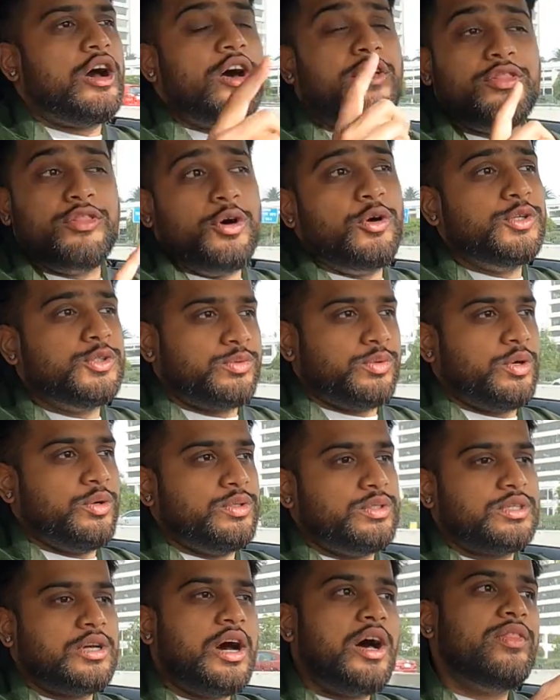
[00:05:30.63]
on those
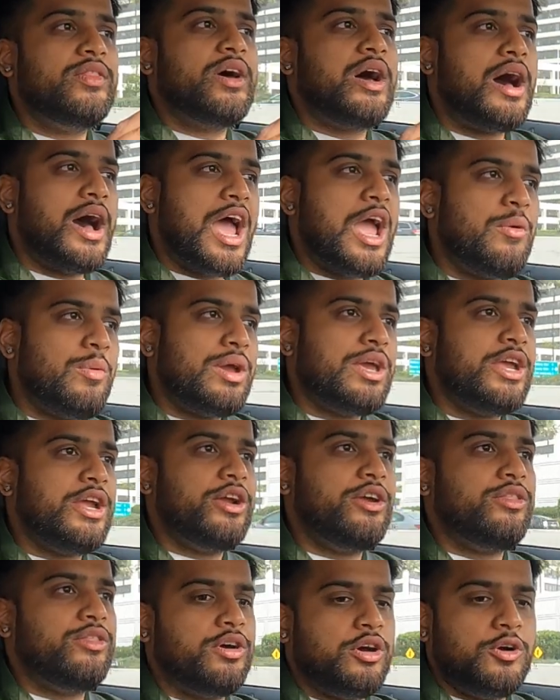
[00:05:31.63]
roads. On the highway
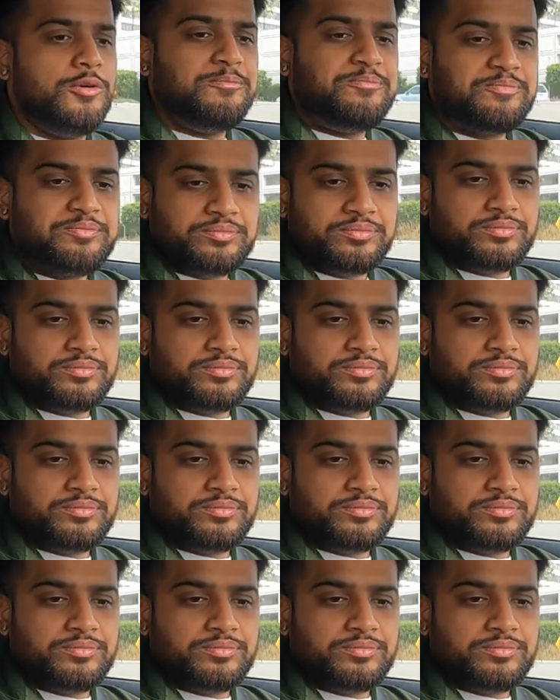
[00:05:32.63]
here, though,